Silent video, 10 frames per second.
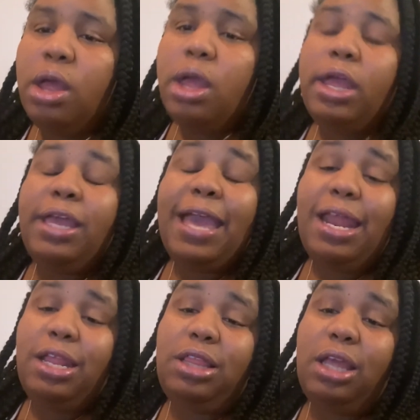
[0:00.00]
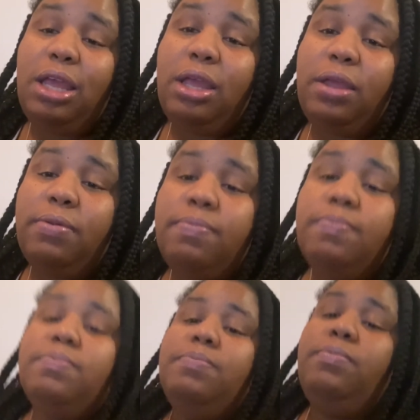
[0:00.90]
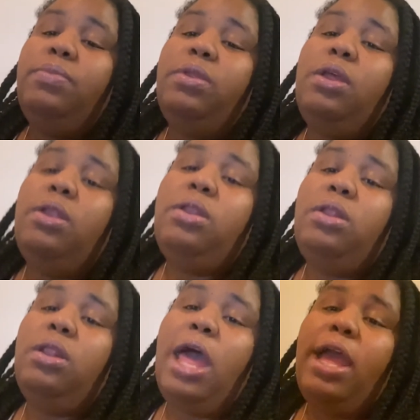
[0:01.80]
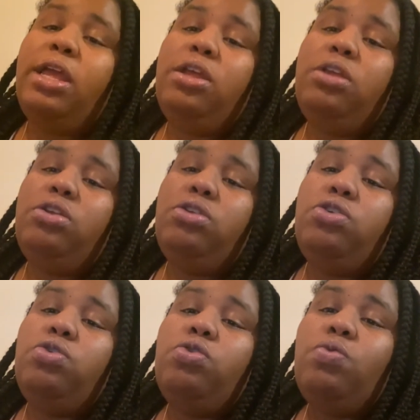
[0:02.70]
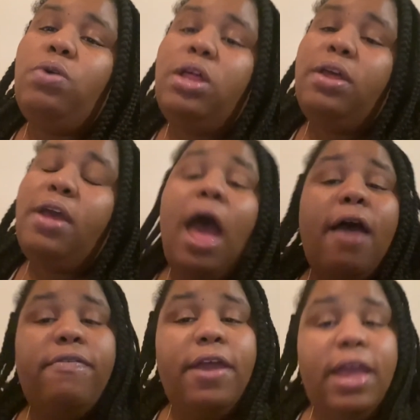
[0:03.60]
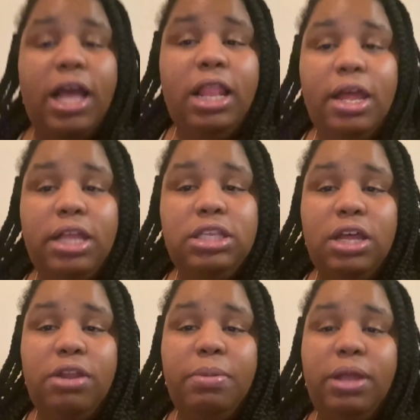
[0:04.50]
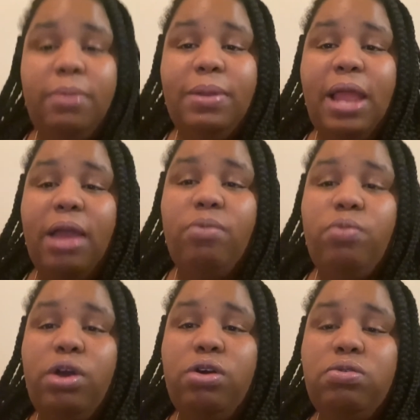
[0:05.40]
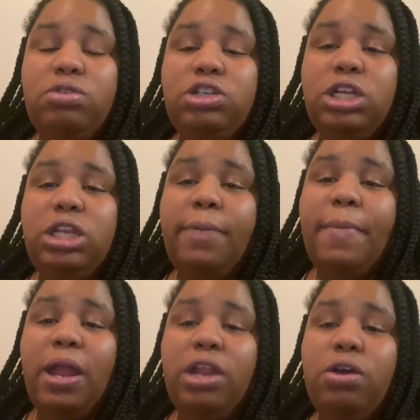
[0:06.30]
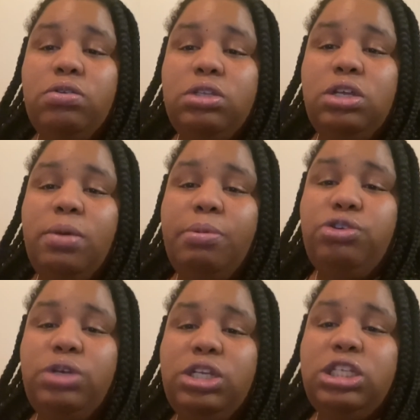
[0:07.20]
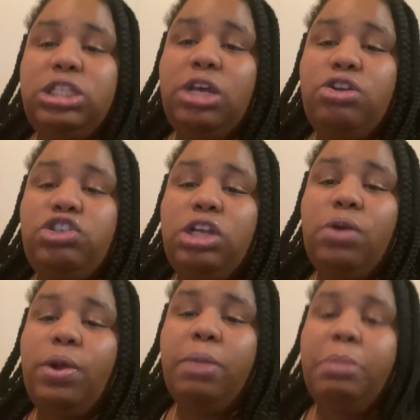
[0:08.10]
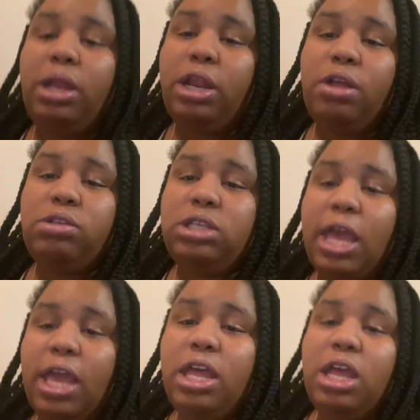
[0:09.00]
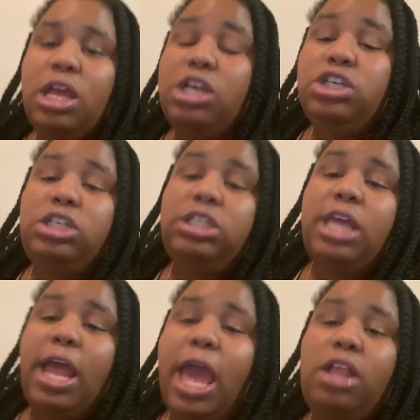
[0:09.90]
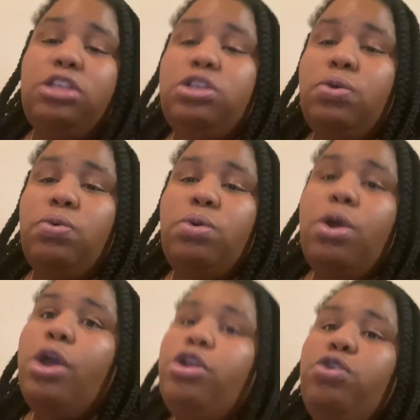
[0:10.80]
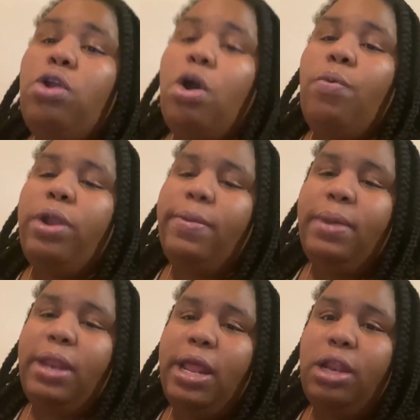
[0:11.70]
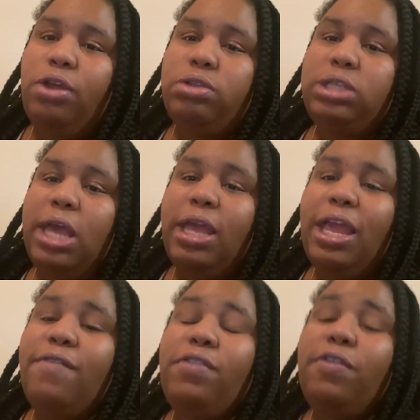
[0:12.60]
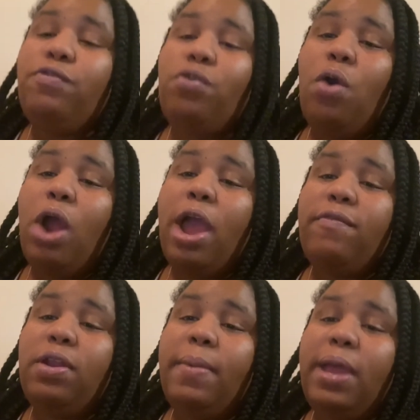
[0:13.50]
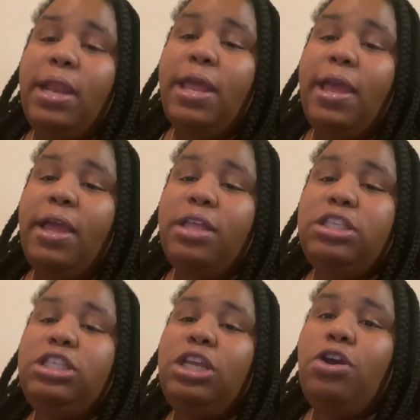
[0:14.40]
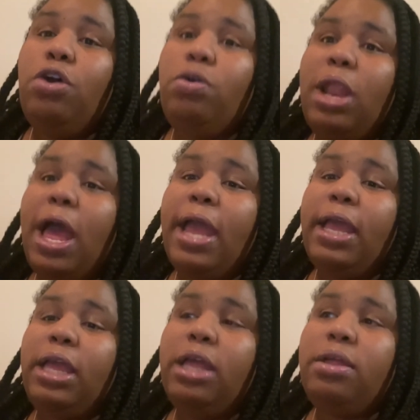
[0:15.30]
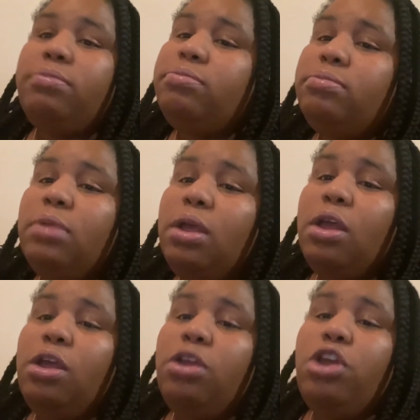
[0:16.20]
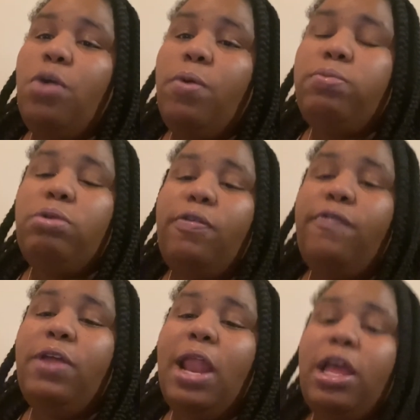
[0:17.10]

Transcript: kind of thing. Like, I've had clients come to me and be like, well, she did my nails good, but you could just tell she didn't want to be a nail tech. She just had an attitude. You don't want to be that nail tech. Even if you are having a bad day, still, like, you don't want them to feel like